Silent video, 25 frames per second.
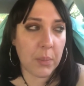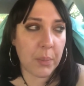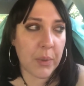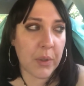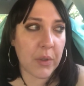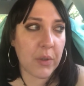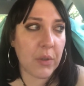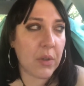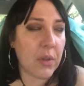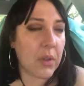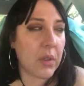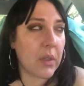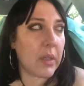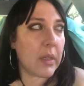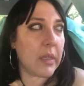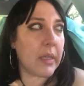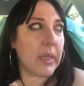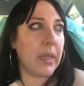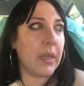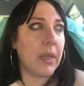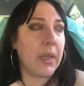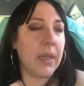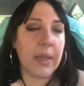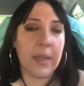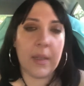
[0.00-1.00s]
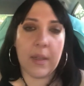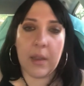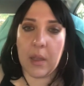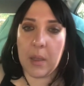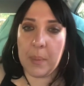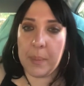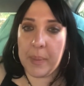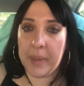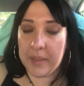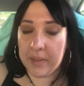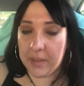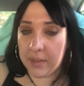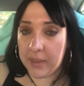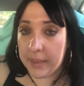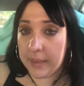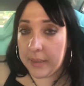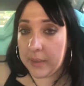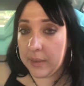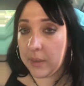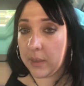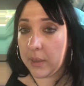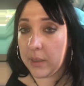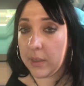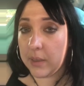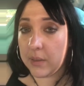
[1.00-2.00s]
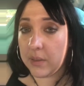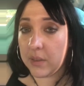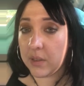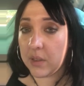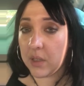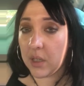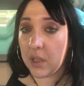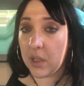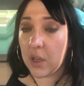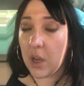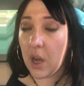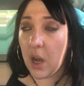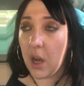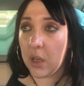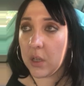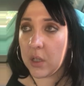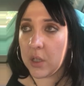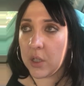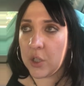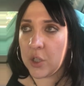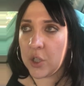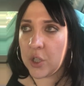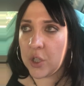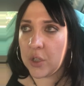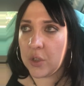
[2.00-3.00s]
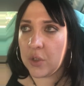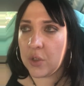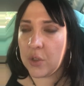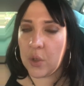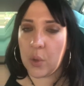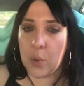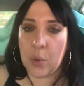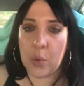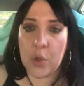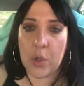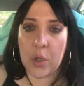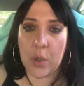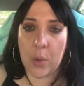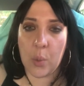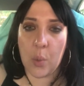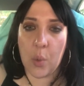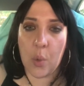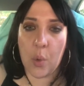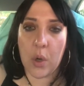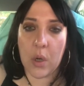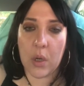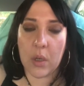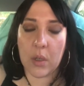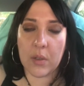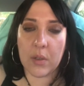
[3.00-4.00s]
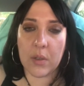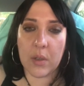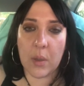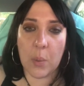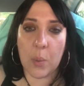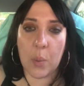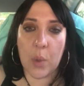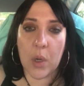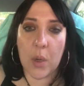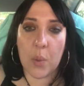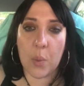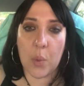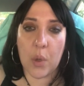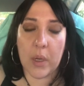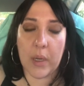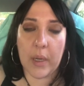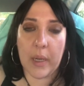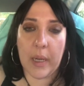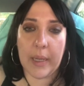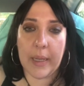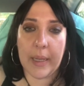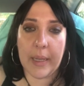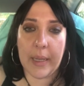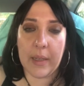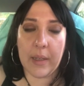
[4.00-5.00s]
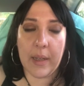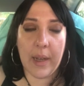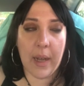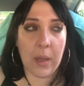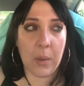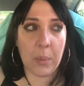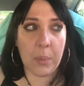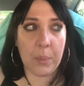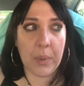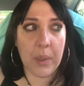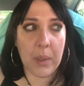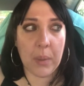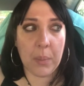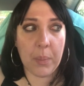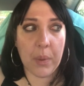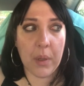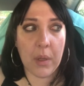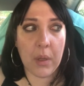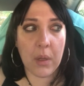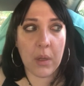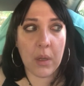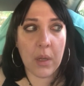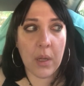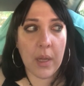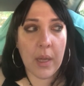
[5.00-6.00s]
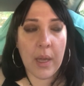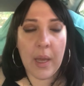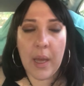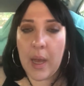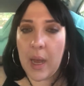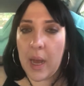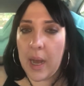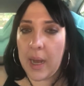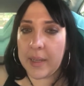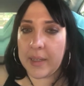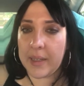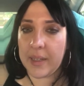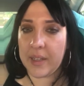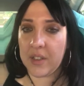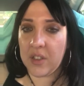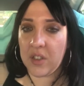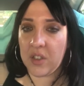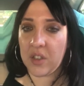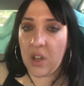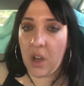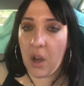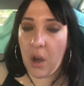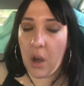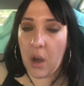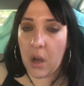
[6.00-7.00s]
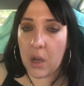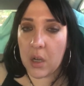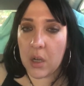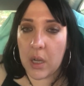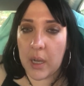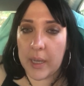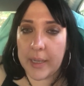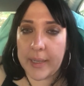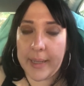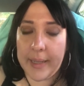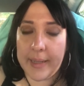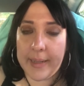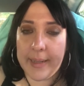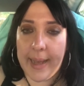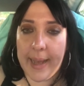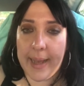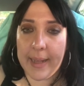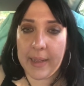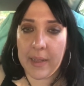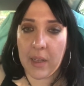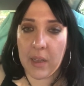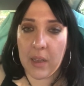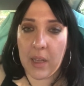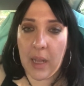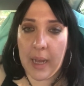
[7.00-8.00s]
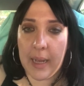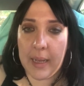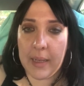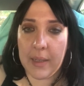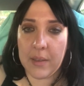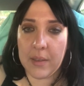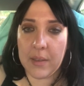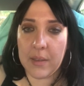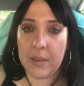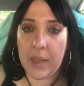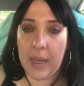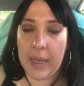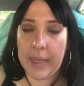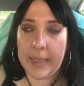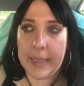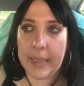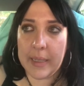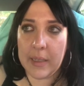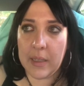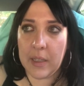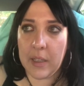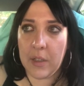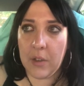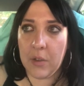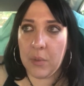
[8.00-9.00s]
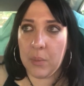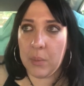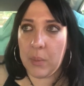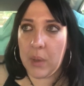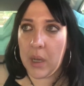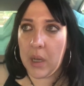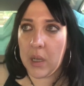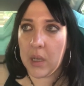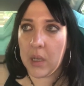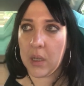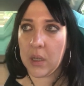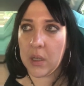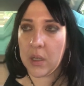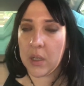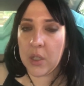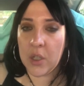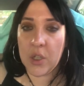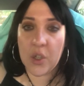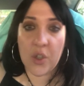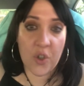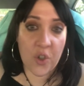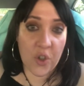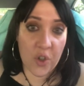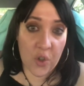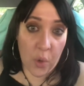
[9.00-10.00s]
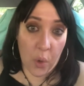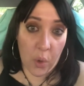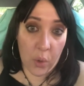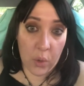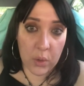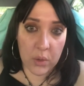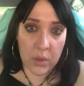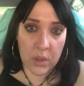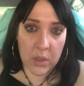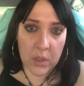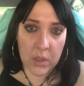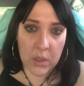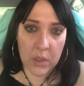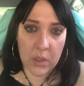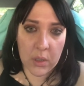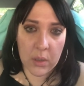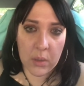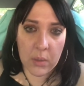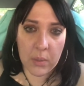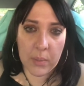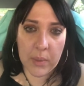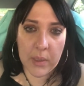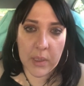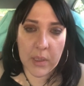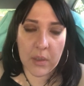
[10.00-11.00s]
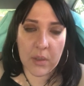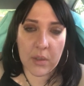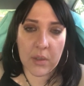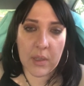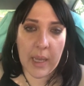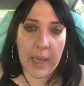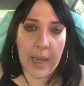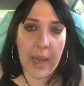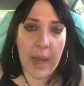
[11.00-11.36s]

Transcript: personally, the best idea is psychology, social work, somewhere where I can help people, I can talk, I can analyze, I can give my shoulder, because I